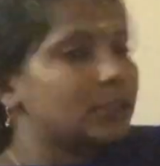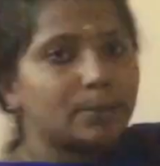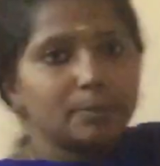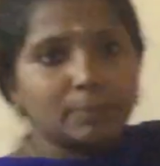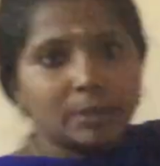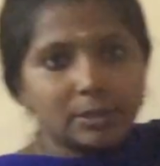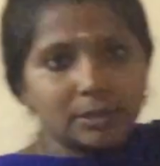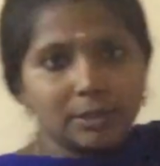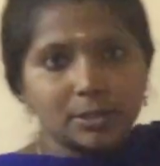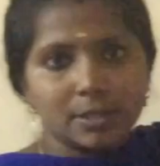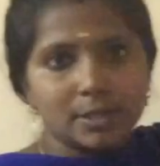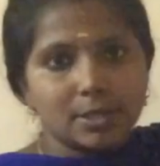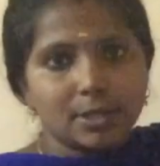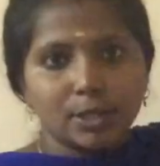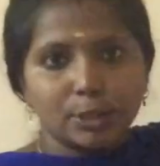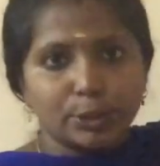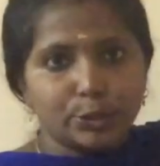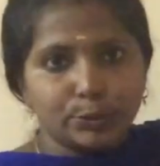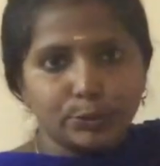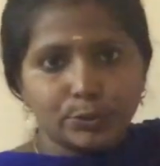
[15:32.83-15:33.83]
the methods
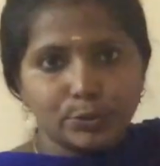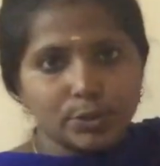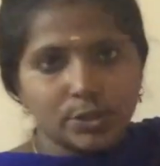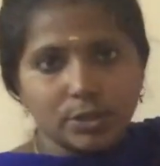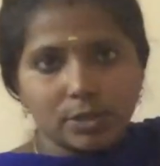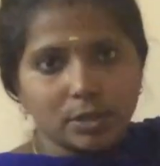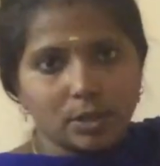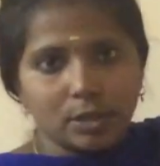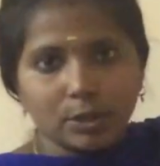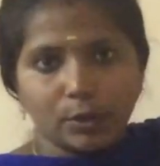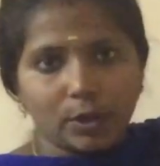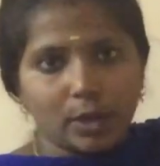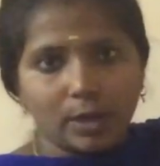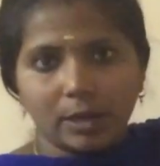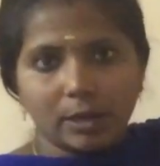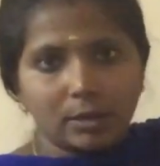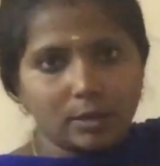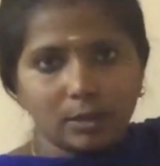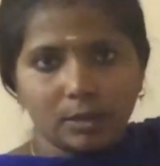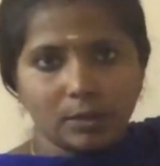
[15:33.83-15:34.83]
are used.
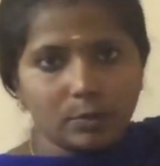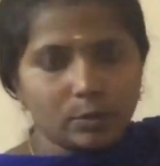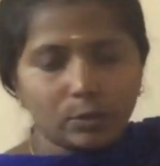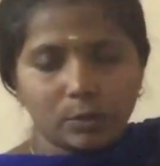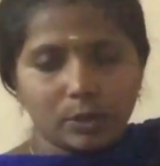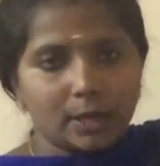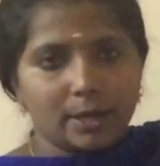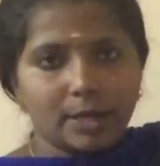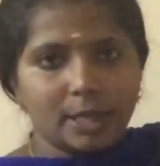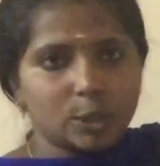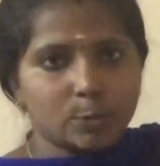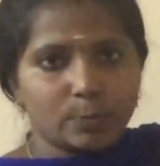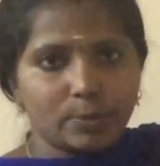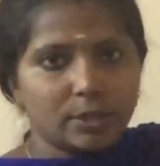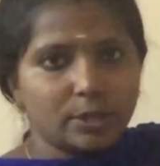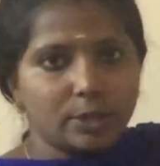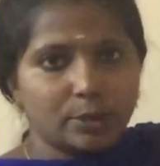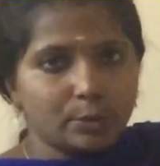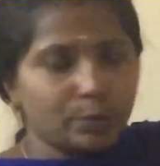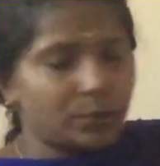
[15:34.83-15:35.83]
You can
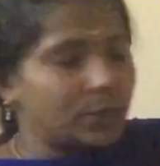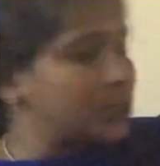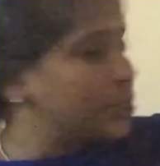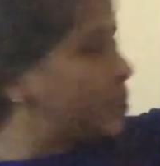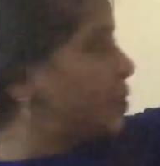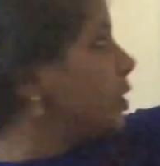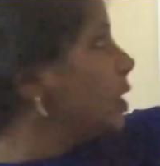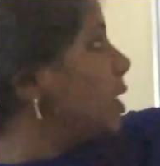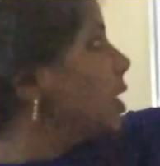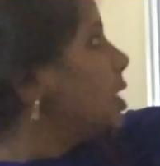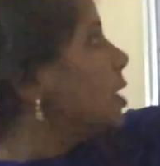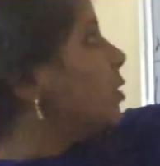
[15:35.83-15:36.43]
expect in question.